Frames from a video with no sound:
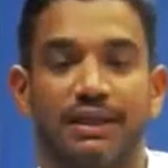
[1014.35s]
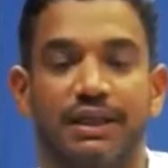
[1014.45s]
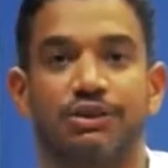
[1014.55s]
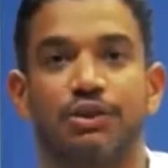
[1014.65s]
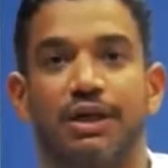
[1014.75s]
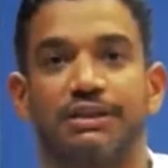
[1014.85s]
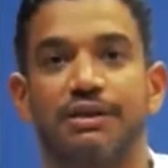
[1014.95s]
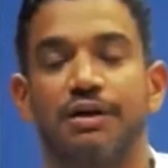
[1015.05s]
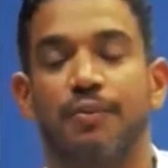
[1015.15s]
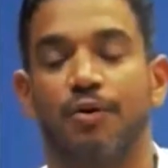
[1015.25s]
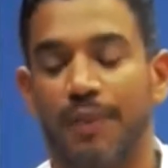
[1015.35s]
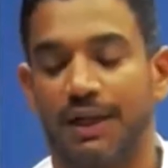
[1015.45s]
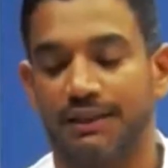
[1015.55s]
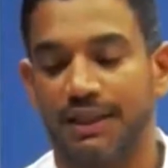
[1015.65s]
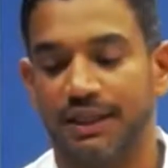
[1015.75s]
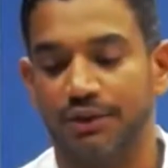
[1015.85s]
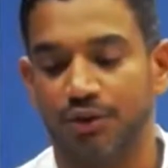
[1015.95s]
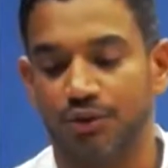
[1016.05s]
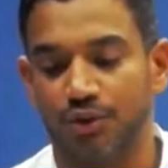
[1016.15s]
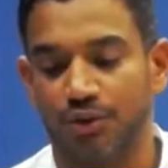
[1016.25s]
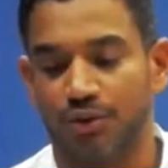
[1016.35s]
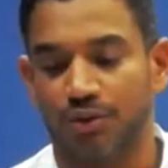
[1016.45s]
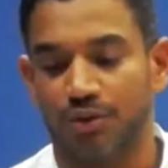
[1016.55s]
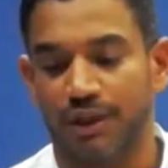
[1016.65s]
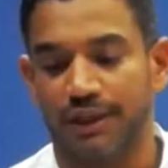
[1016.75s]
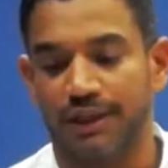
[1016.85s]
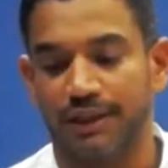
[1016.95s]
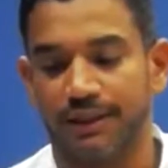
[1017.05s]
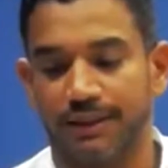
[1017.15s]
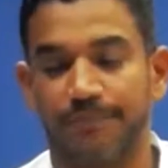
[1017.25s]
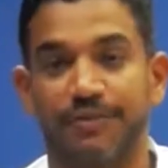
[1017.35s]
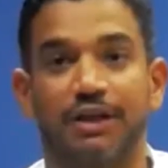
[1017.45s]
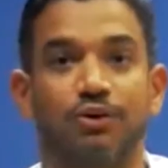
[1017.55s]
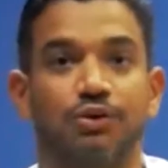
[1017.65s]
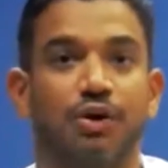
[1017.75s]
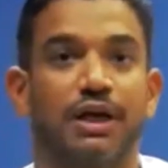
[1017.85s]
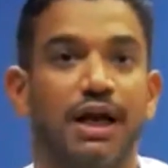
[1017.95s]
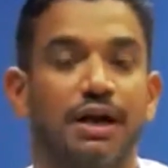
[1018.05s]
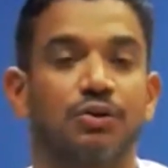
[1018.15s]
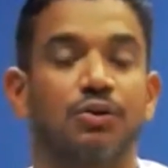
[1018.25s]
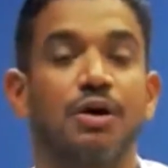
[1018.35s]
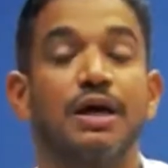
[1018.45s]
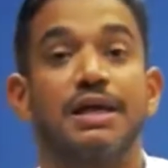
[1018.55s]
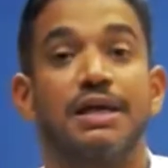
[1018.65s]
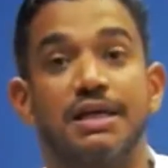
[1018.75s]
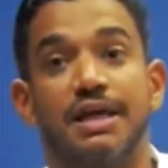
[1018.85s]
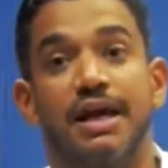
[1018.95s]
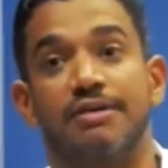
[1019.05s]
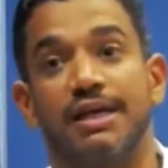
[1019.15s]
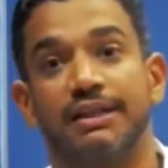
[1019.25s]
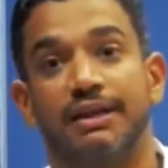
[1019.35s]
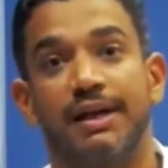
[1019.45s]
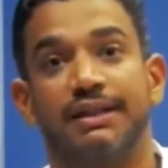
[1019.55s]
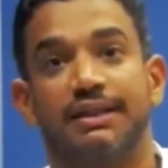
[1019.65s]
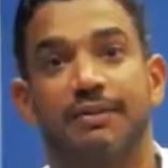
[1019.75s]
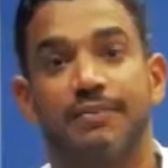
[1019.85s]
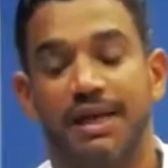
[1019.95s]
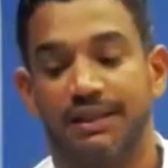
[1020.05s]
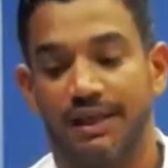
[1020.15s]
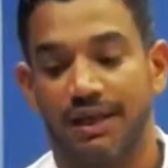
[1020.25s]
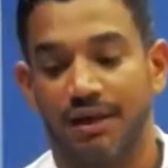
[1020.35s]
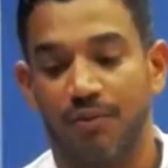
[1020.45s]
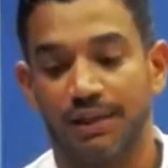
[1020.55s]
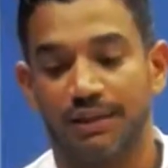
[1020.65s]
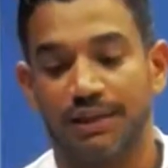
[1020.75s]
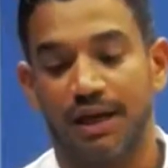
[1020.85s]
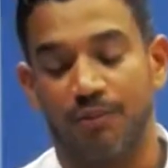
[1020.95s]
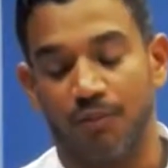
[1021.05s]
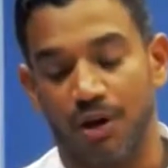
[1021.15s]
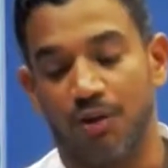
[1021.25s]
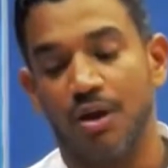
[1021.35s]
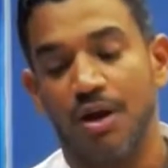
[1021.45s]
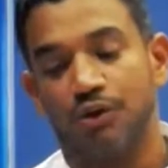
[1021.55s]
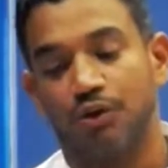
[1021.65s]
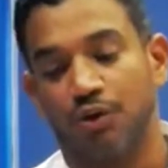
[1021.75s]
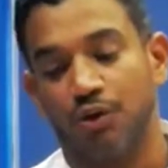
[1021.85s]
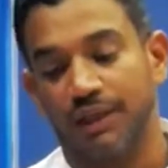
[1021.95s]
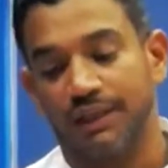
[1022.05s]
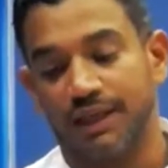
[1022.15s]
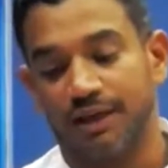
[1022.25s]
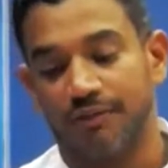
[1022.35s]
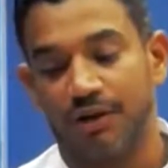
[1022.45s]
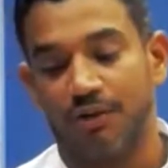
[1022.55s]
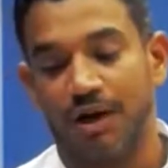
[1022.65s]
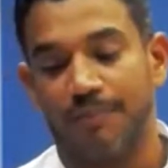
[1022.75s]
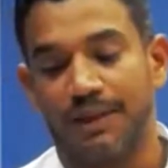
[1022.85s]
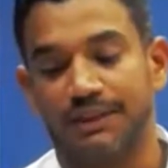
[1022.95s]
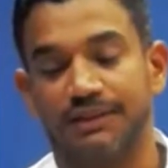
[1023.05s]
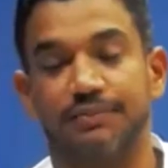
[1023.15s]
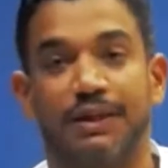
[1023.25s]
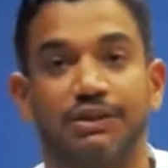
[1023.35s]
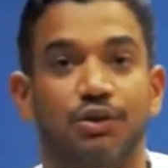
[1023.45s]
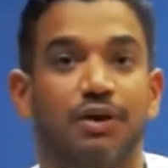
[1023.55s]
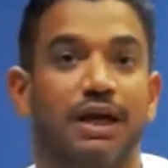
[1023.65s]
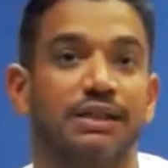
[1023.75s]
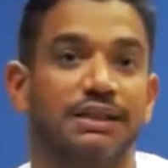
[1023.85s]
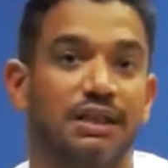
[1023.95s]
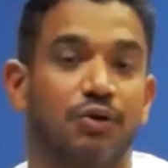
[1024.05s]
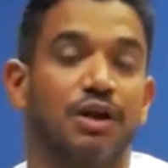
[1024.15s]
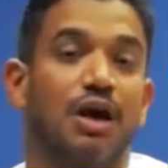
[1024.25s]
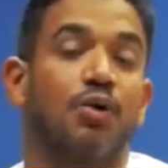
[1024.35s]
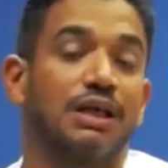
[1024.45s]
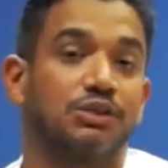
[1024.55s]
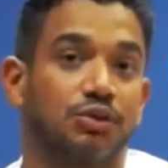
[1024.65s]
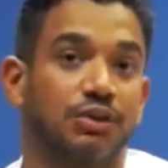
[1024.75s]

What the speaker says: and all the tutorship by Dr. Gerardo has been really helpful, and directly having into consideration all that is related with